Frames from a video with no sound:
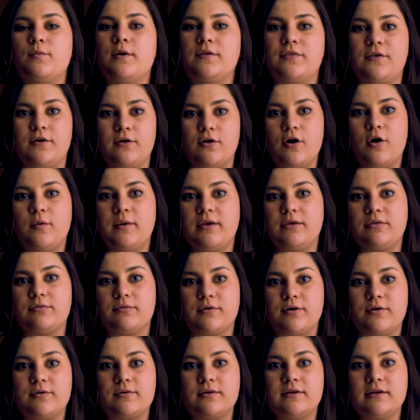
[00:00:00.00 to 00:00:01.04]
what they're going
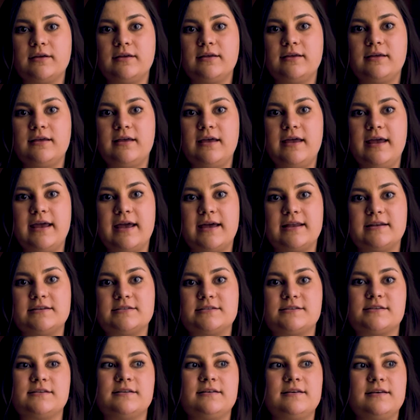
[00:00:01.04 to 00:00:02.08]
through.
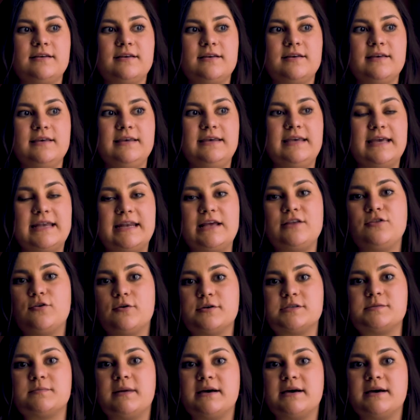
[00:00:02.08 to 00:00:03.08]
And getting those